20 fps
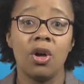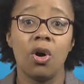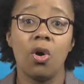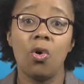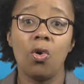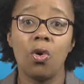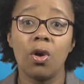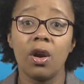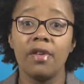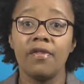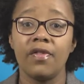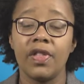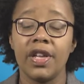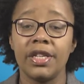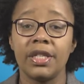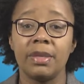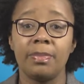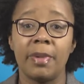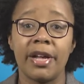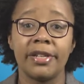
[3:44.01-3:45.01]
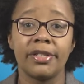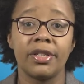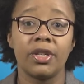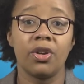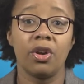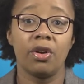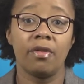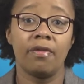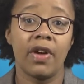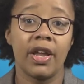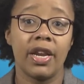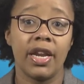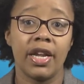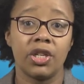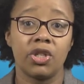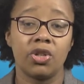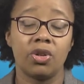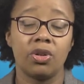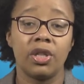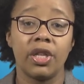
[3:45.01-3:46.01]
or if they sponsor your
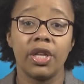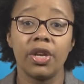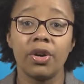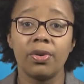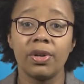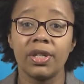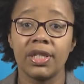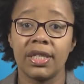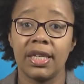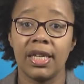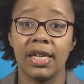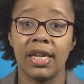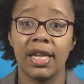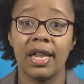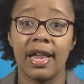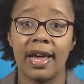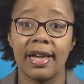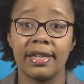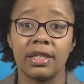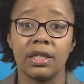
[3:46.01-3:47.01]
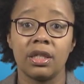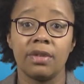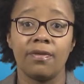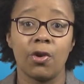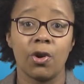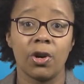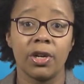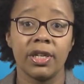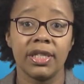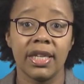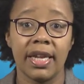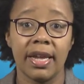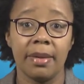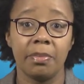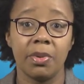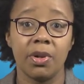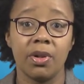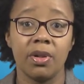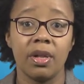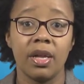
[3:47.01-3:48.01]
financial literacy classes, for
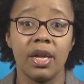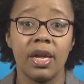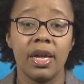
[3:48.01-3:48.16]
example,